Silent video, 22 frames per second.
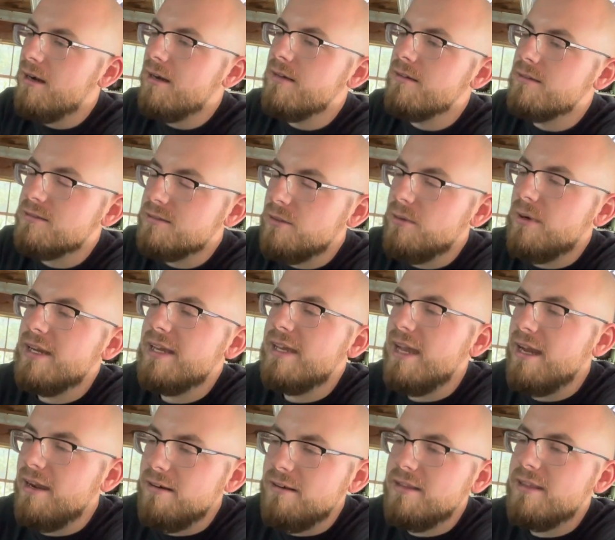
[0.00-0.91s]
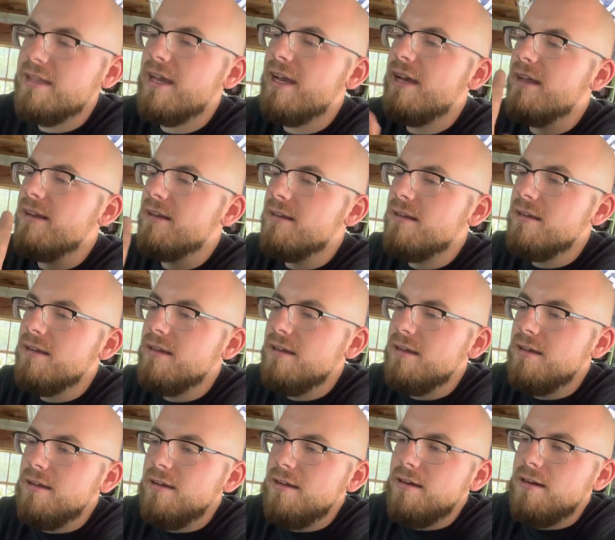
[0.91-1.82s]
so I counted that
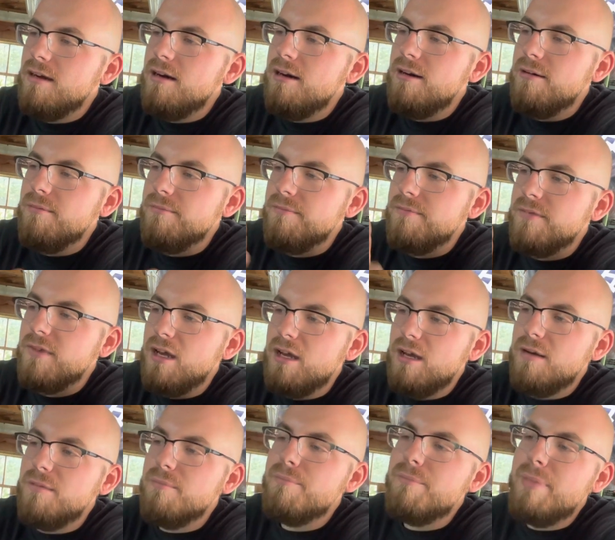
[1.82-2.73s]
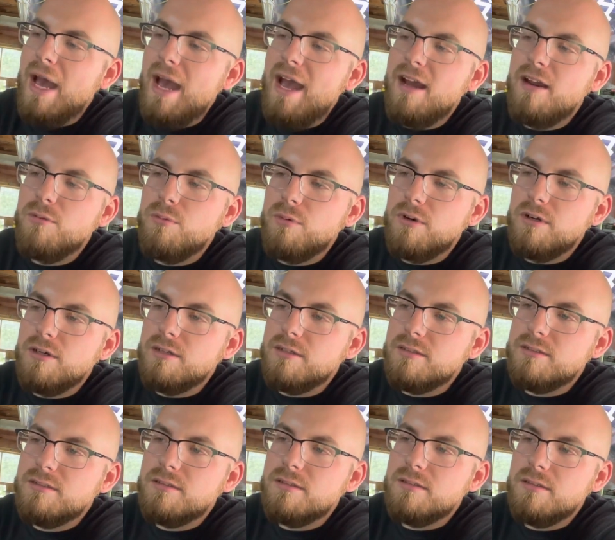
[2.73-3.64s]

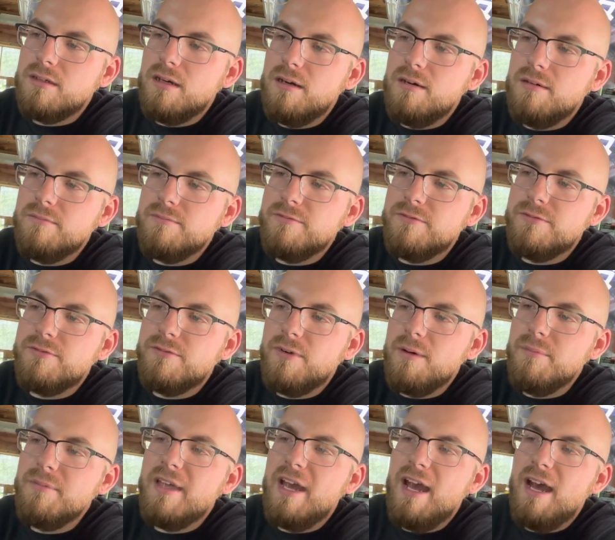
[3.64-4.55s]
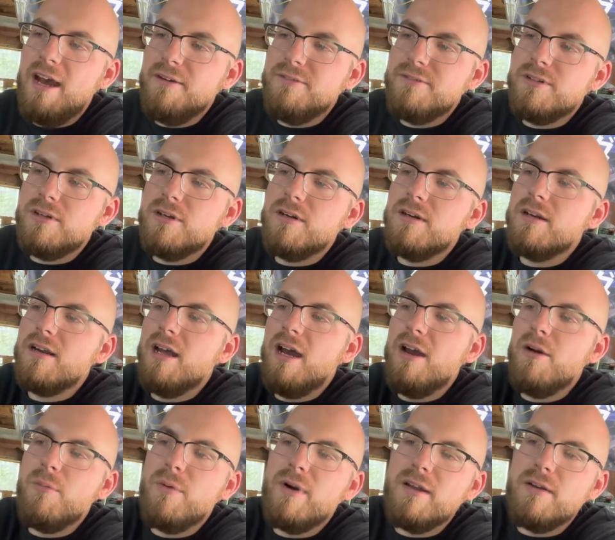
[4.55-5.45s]
backwards. From the half turn,
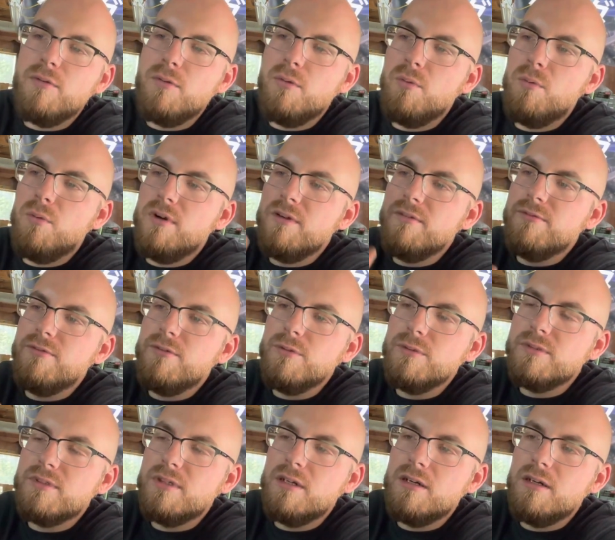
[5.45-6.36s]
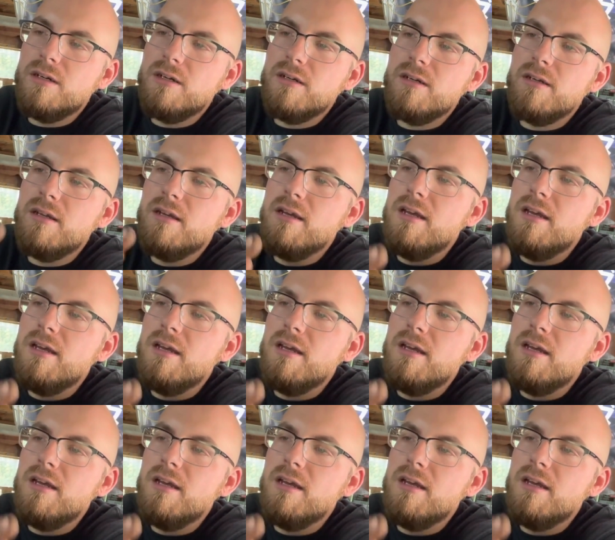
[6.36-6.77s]
I went 1 full turn,